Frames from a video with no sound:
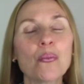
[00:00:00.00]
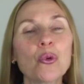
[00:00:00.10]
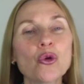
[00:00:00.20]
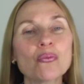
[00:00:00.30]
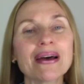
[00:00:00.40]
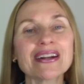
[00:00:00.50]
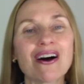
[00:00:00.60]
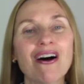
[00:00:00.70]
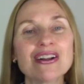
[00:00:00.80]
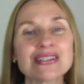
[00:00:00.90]
Putman
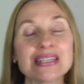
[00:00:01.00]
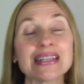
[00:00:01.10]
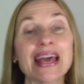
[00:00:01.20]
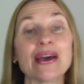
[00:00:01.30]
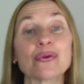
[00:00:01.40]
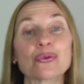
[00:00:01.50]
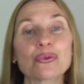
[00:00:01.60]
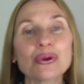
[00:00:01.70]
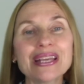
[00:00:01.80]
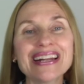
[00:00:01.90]
calls it a
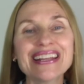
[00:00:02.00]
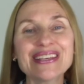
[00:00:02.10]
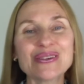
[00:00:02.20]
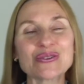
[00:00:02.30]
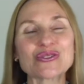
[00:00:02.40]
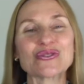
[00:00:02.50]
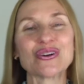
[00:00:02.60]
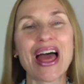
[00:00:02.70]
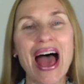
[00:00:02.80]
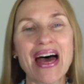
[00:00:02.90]
really
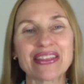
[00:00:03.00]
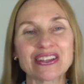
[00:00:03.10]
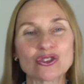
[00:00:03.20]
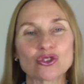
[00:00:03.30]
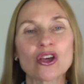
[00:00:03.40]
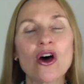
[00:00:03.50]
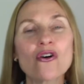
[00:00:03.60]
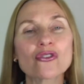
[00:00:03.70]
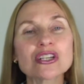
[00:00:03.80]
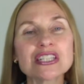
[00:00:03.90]
useful attitude.
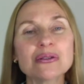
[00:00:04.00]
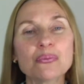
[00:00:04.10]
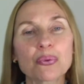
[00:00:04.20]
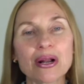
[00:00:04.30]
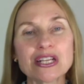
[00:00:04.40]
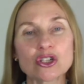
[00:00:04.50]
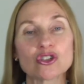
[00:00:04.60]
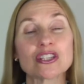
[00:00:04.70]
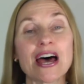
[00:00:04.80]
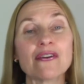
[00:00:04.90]
First
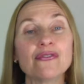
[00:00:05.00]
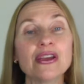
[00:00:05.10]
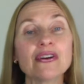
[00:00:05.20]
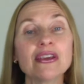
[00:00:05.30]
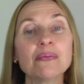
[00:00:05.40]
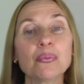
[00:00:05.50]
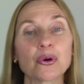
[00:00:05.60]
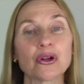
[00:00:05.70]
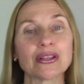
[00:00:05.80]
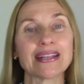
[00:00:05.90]
impressions are very
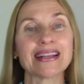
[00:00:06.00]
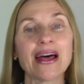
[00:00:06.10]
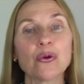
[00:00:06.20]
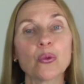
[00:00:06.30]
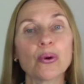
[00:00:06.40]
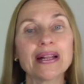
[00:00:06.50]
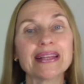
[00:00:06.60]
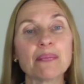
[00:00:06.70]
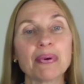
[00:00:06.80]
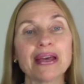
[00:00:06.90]
important and will
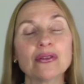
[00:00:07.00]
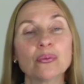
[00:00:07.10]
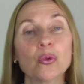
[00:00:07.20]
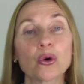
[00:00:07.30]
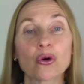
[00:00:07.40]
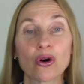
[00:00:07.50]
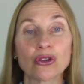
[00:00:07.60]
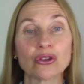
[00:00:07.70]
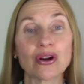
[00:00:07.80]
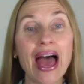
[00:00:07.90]
depend more
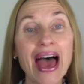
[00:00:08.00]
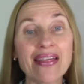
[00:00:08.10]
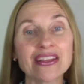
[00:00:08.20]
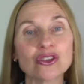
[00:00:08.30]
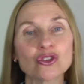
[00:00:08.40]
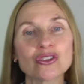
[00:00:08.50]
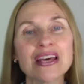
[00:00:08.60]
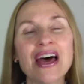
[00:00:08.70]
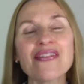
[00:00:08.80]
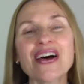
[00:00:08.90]
on your attitude
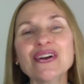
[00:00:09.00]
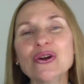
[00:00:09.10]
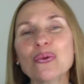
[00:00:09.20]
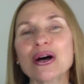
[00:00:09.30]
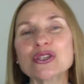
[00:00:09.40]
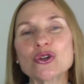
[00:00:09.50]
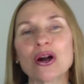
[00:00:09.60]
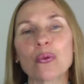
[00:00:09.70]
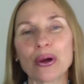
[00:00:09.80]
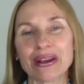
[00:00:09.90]
than on what you
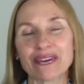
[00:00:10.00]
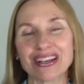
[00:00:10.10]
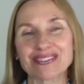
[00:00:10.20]
are wearing.